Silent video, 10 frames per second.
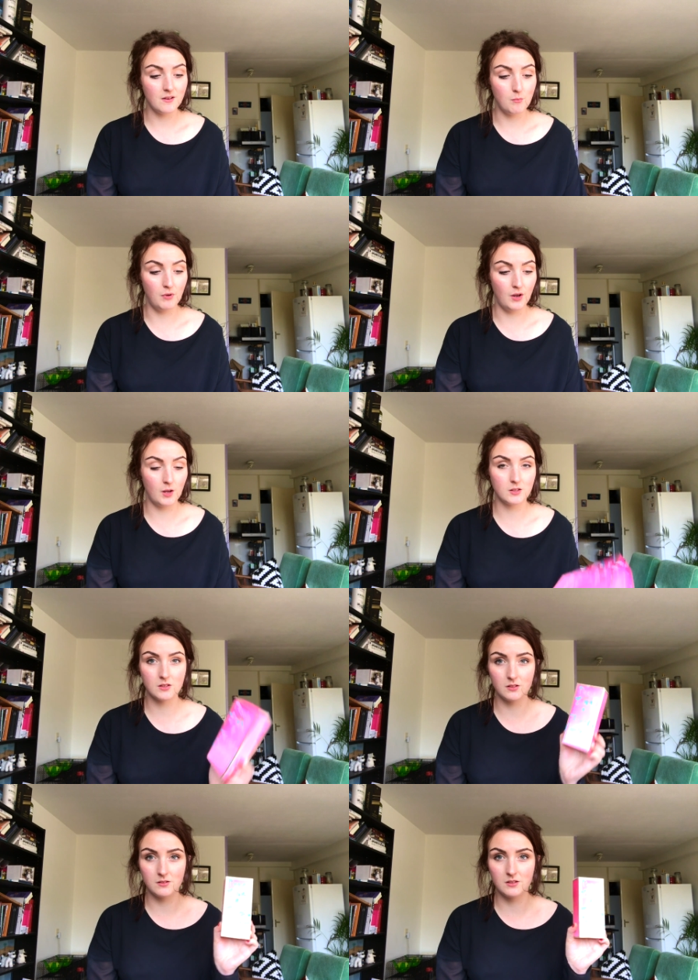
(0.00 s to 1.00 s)

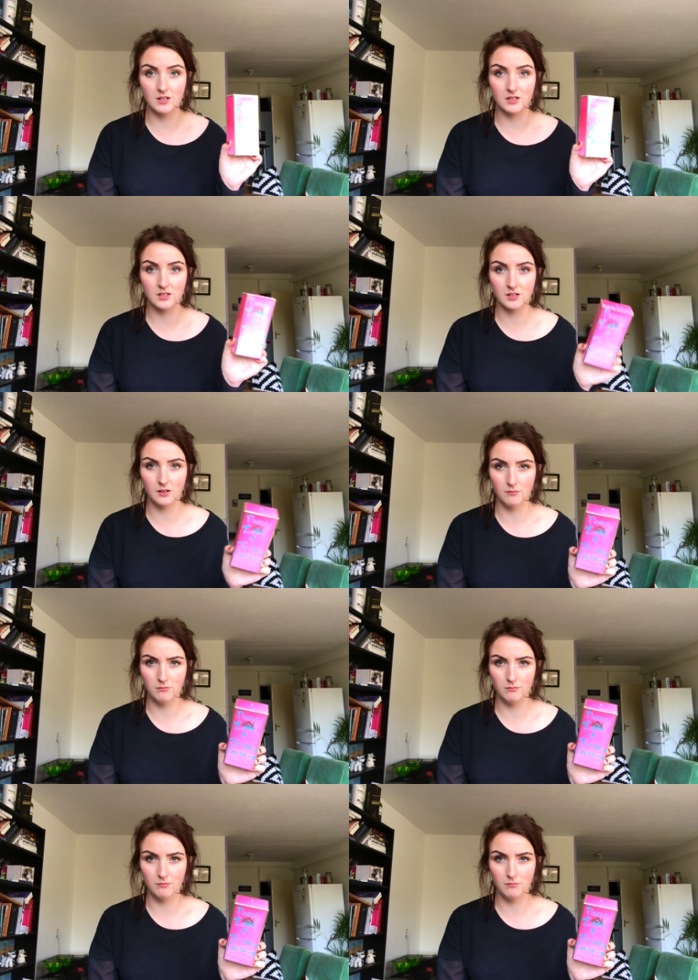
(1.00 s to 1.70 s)
bought this.